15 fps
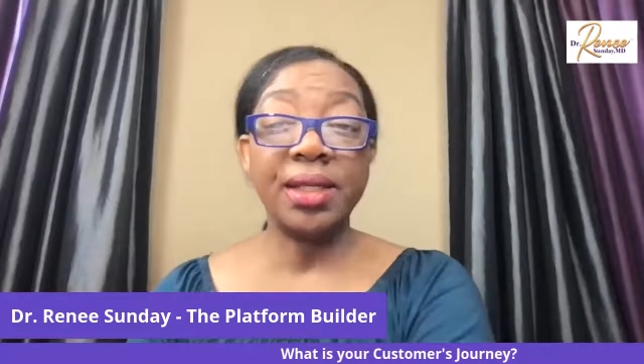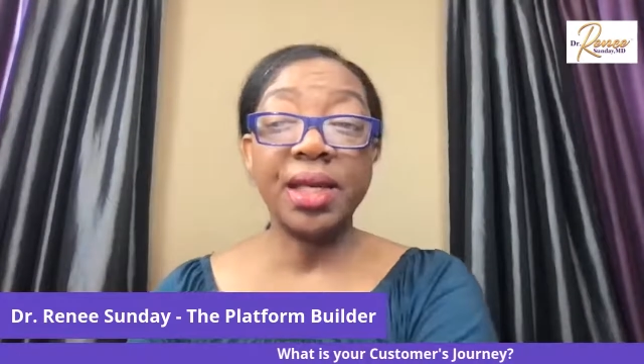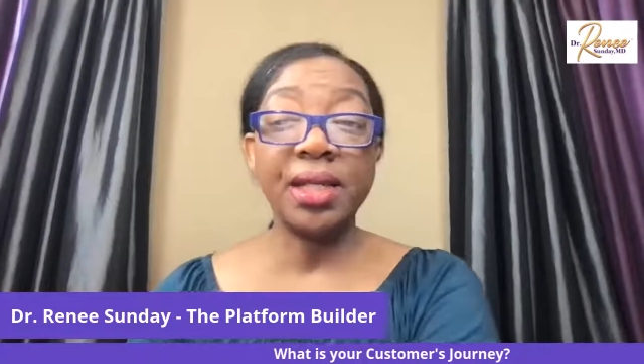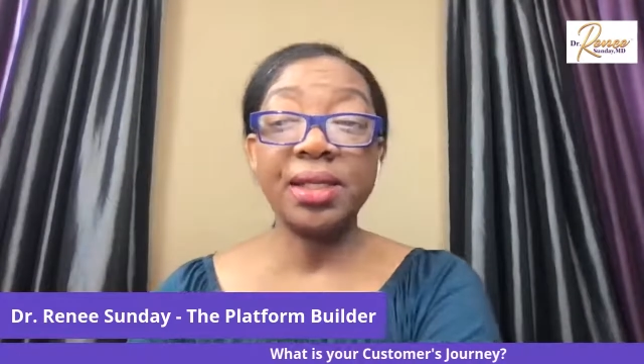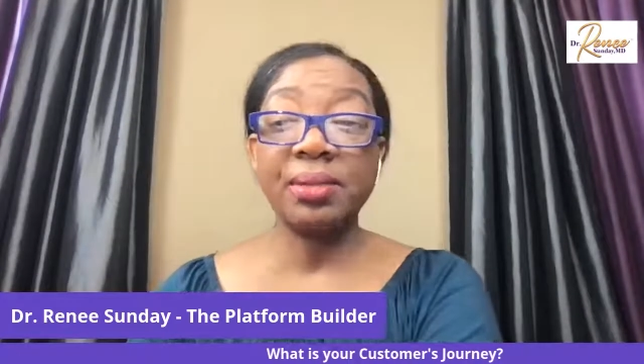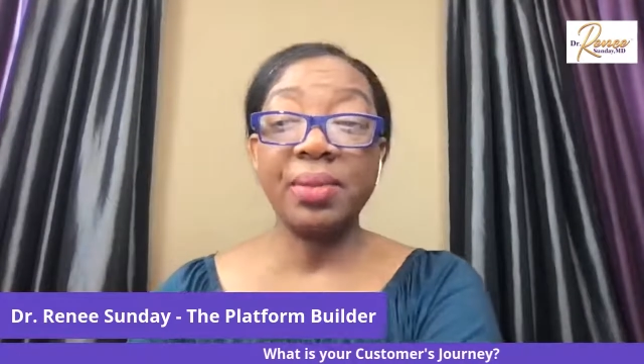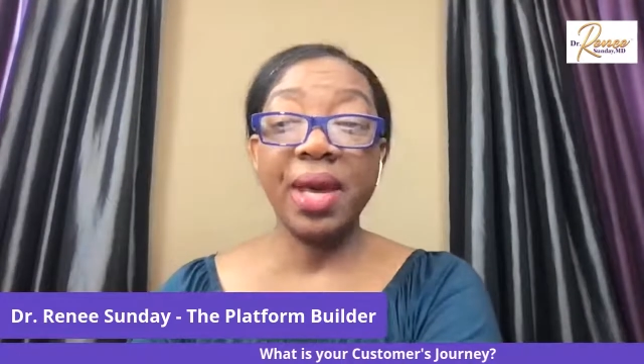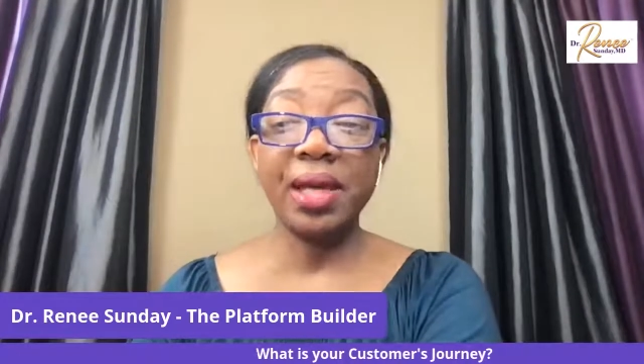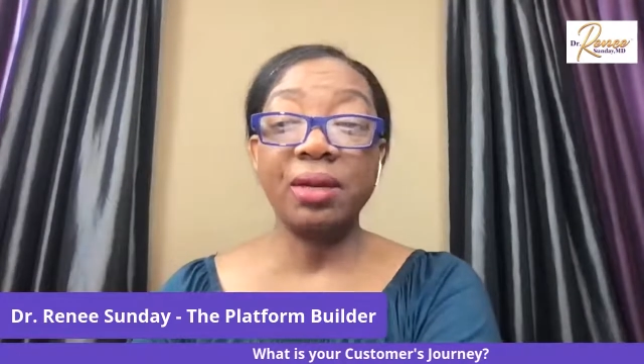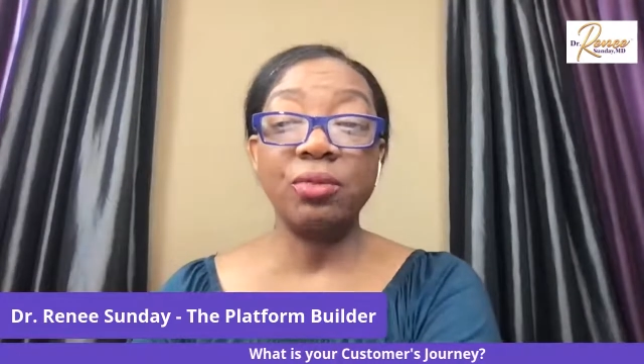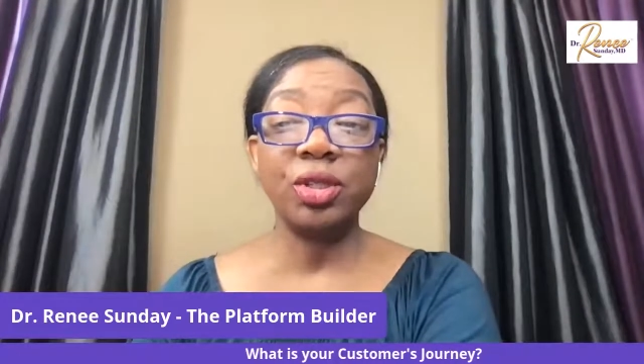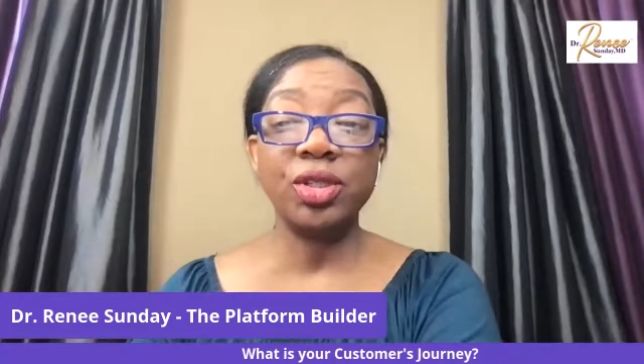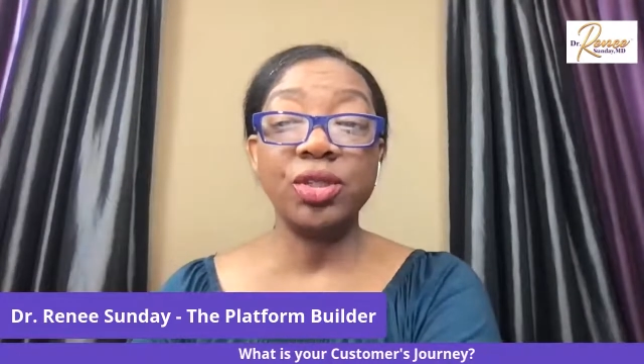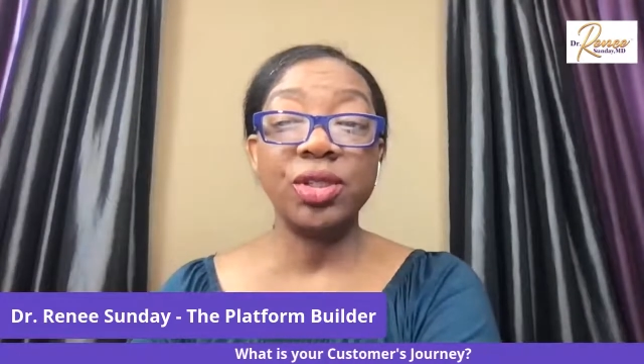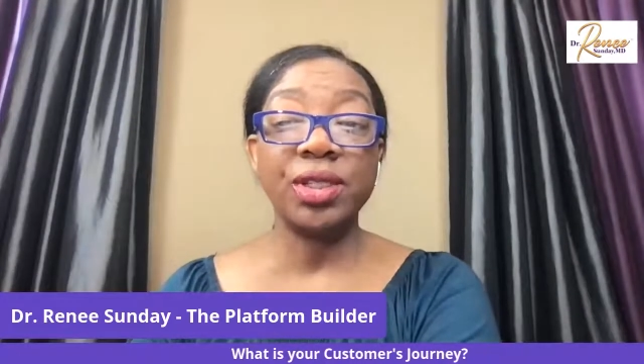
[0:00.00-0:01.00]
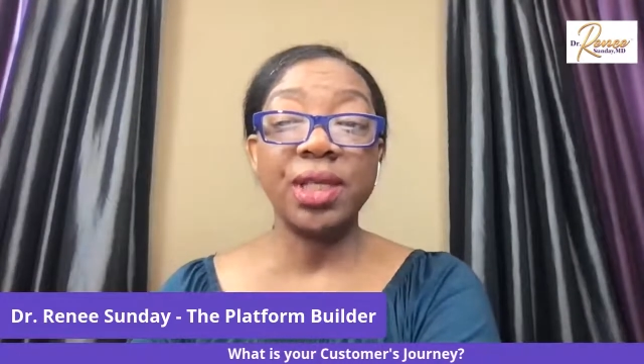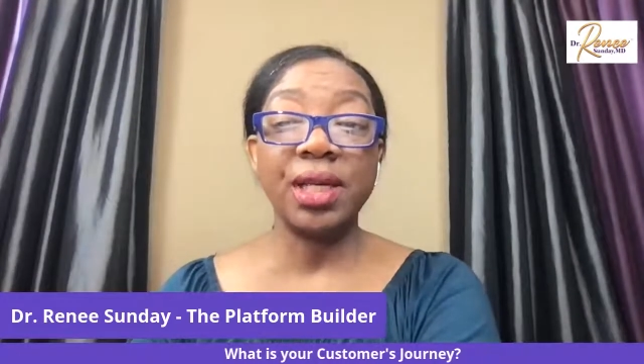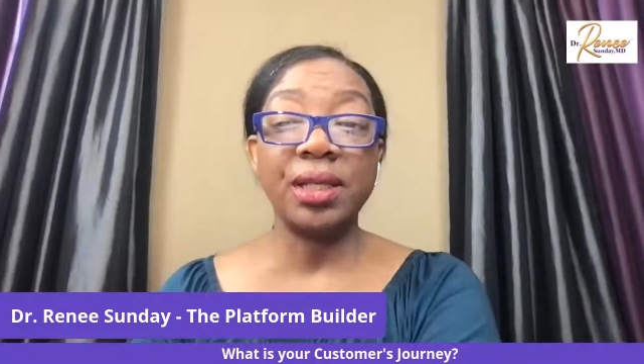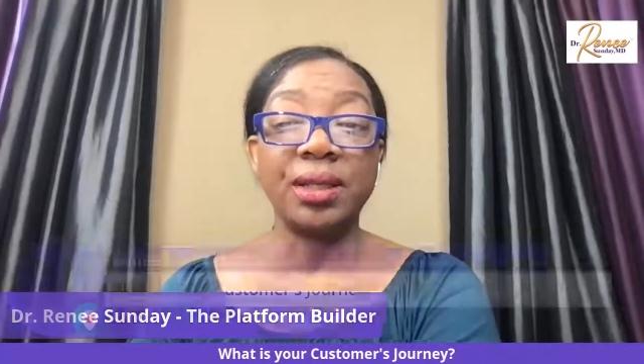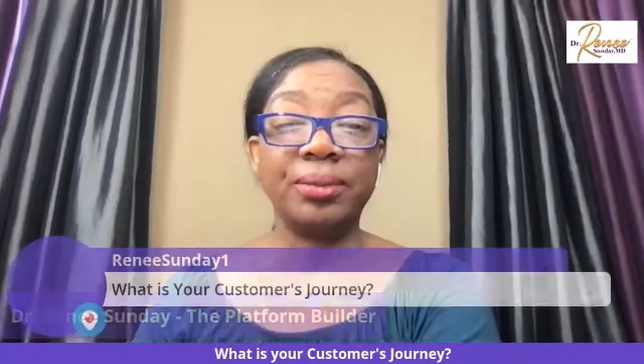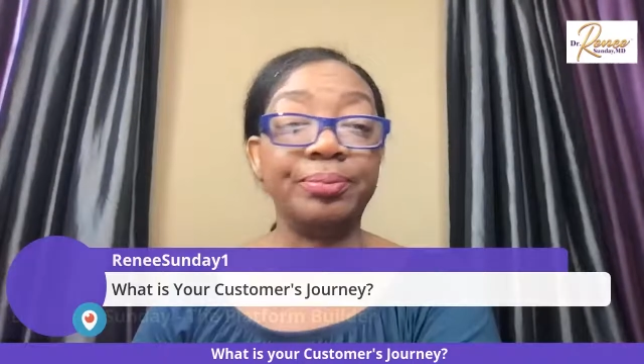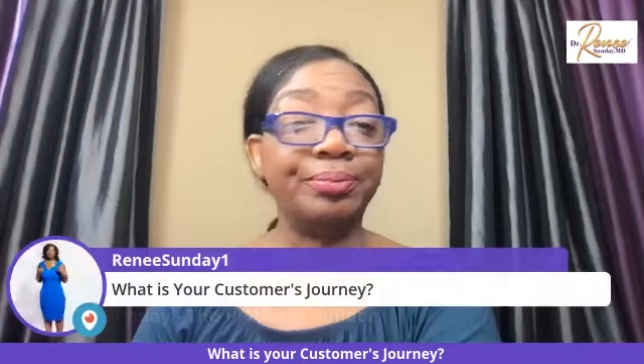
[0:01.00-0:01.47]
doesn't matter what you're
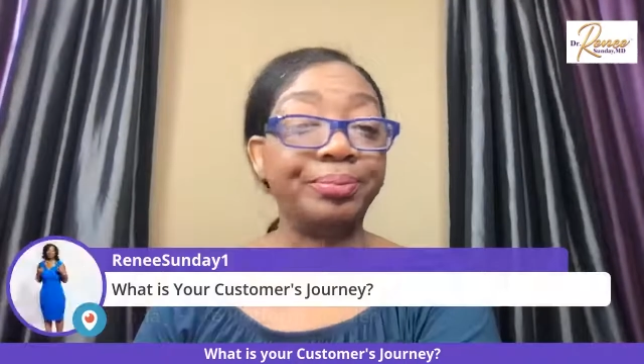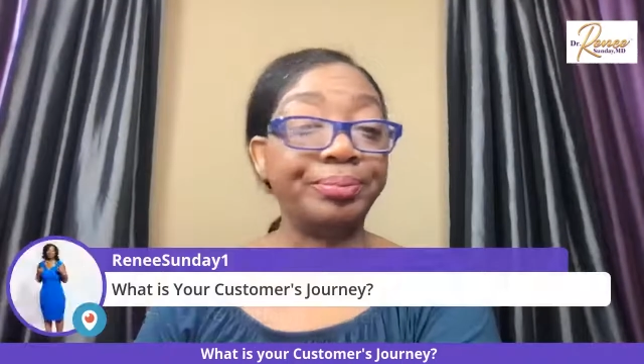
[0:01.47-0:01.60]
selling.